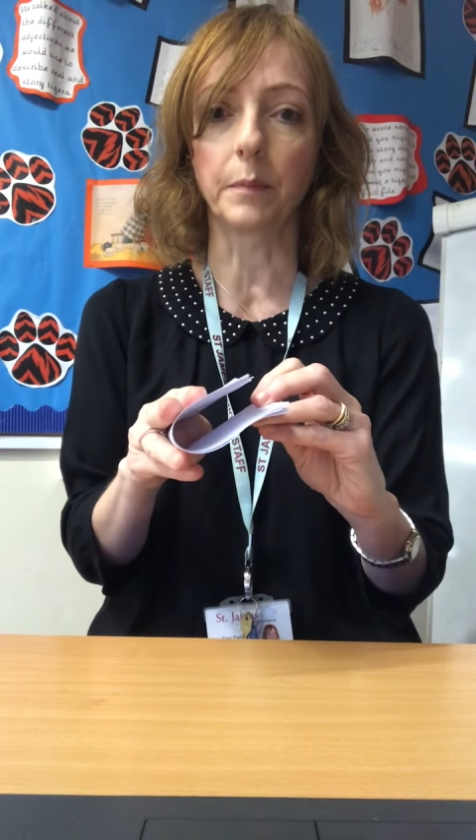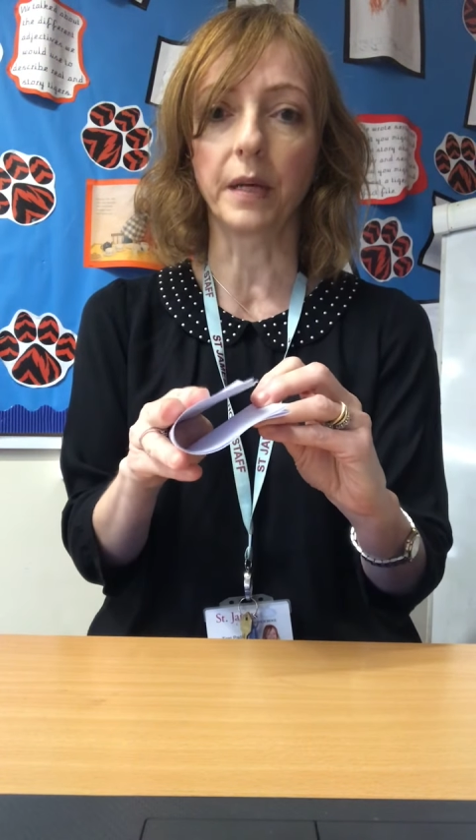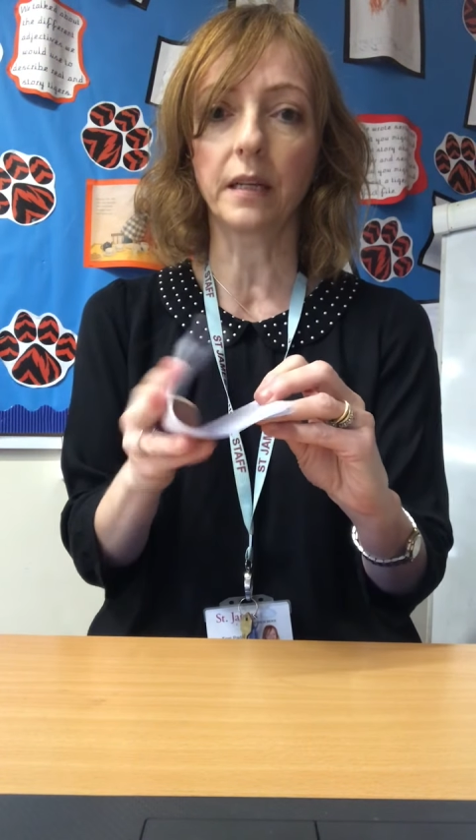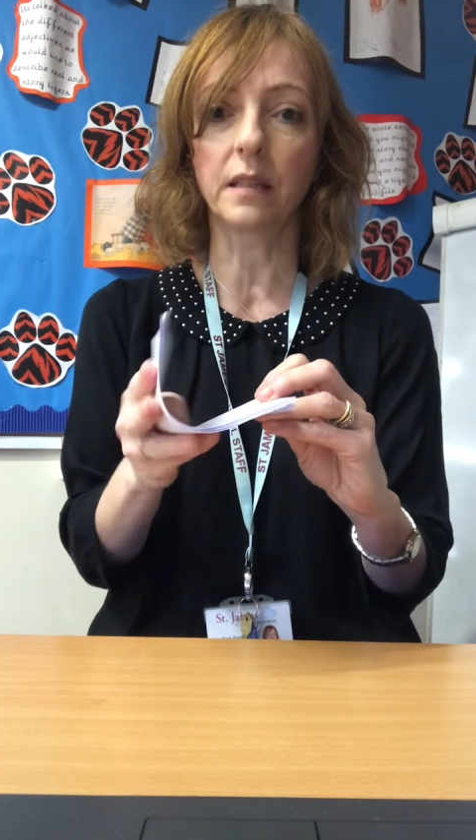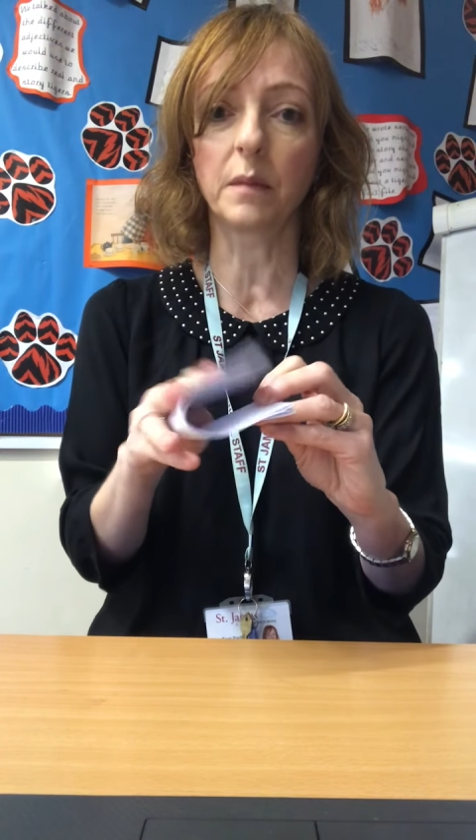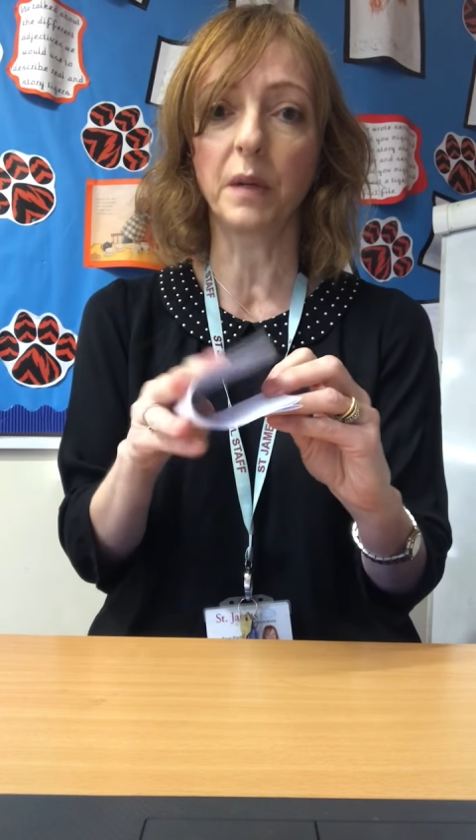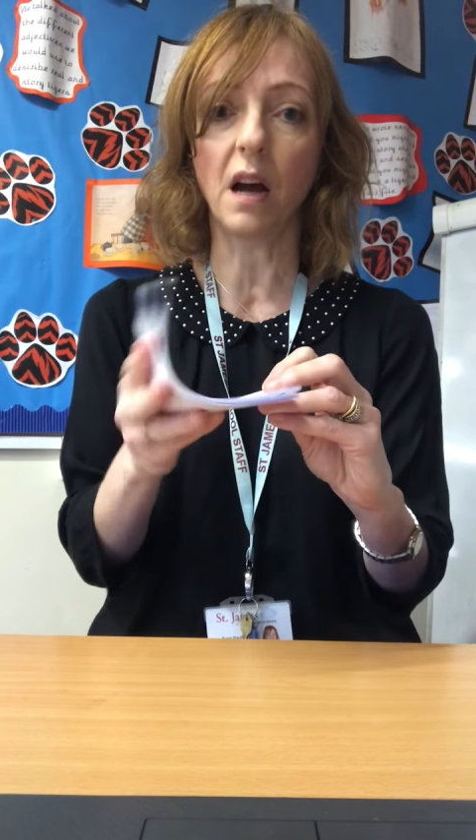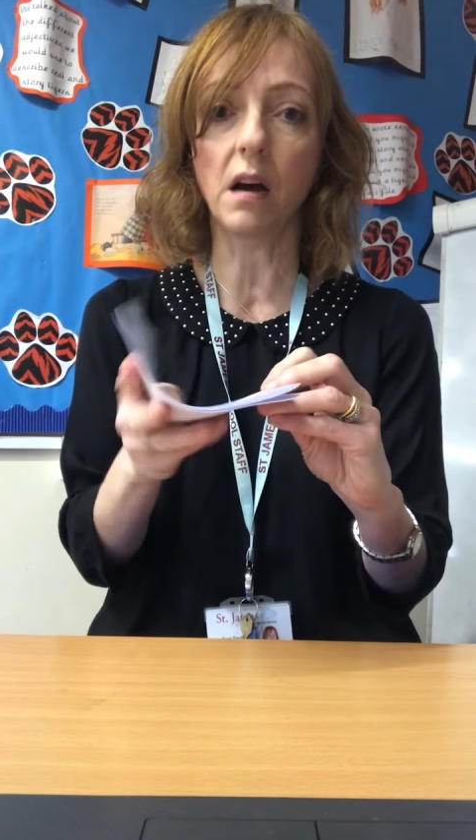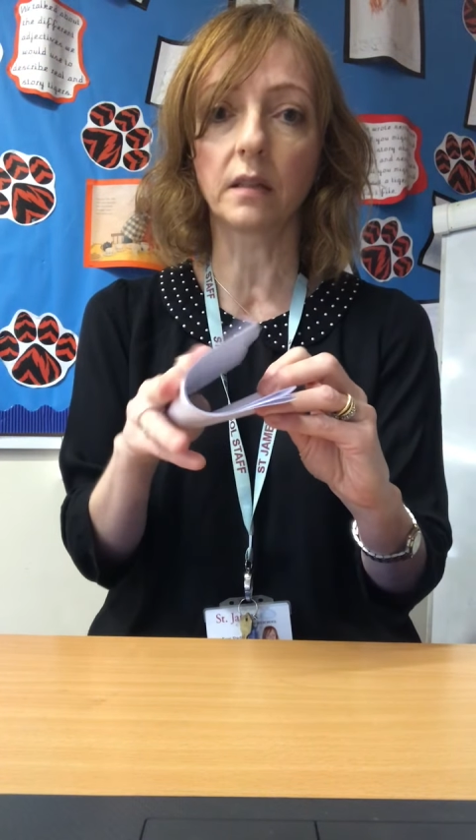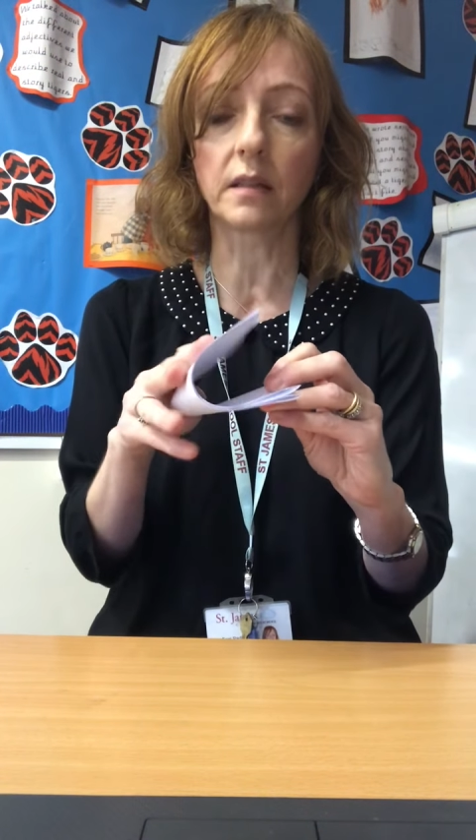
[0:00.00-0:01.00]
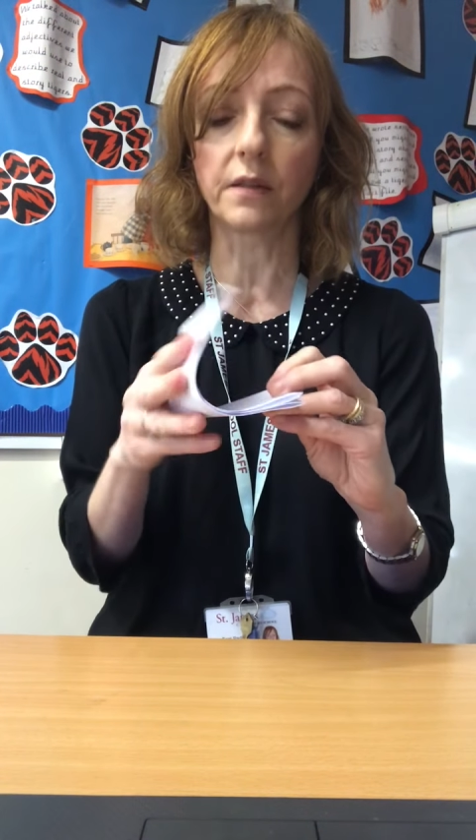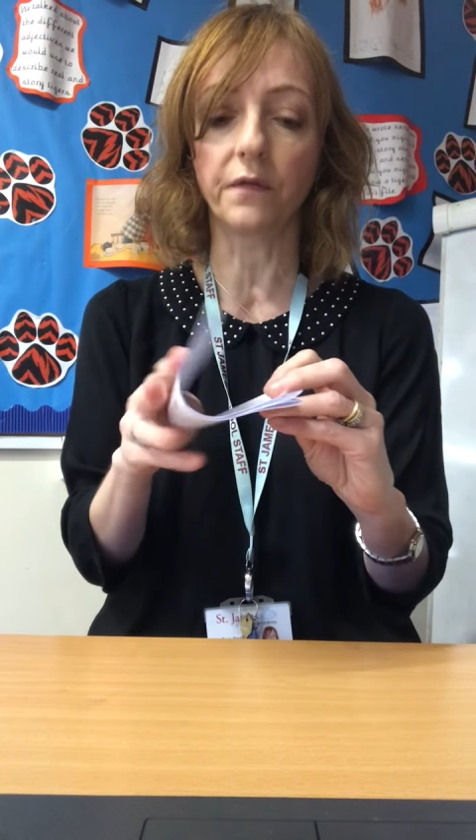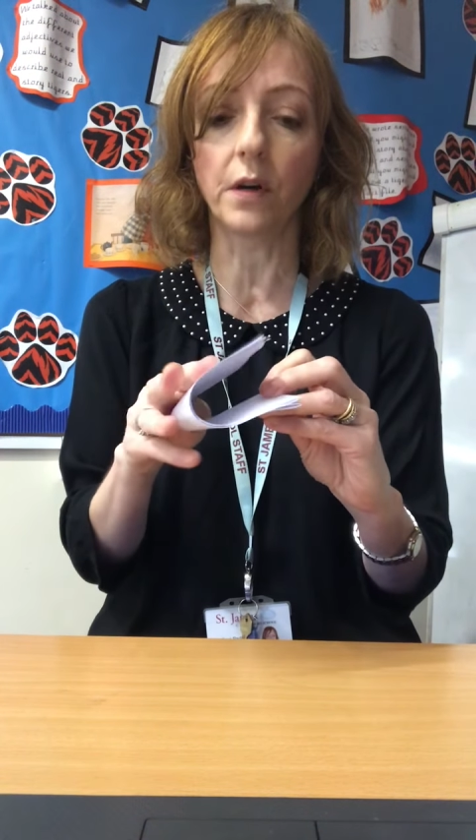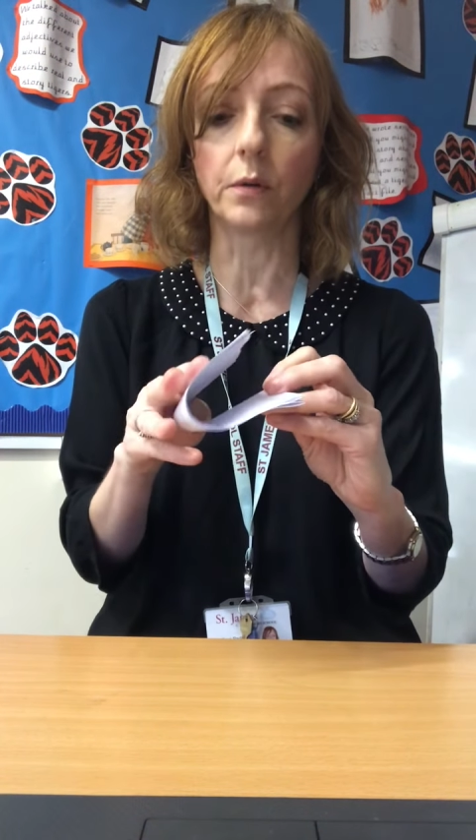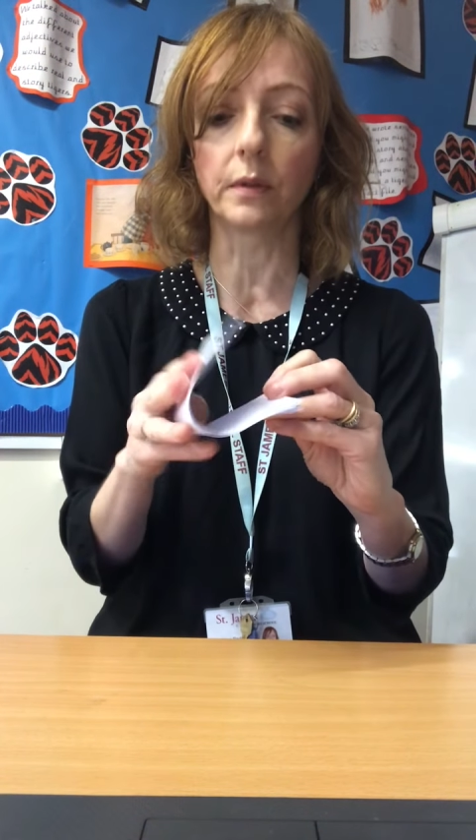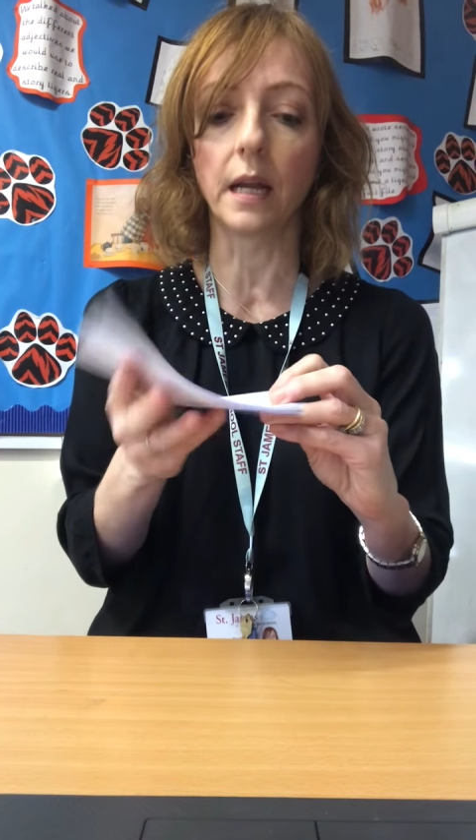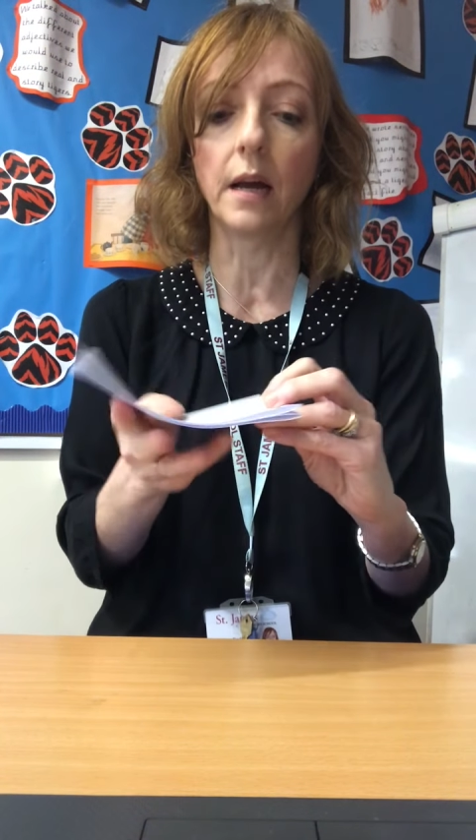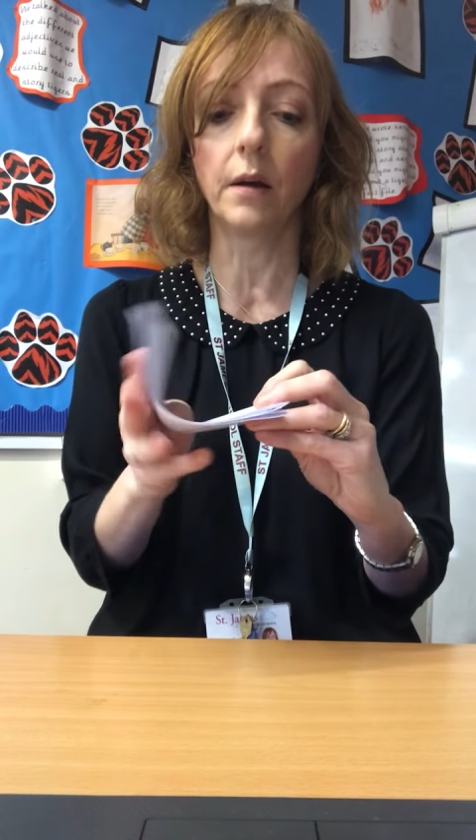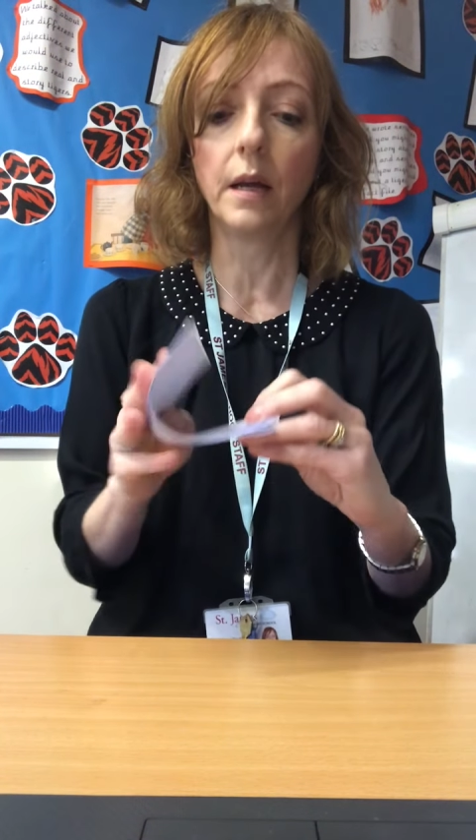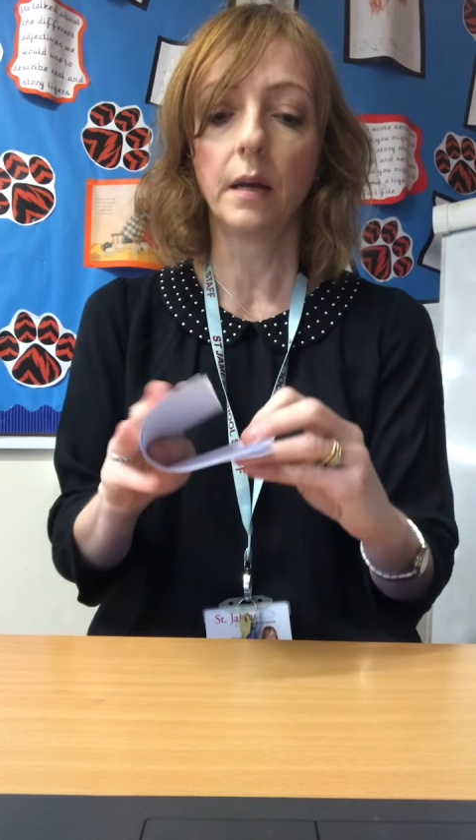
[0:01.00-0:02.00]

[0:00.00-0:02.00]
bit because it's a bit harder to fold now.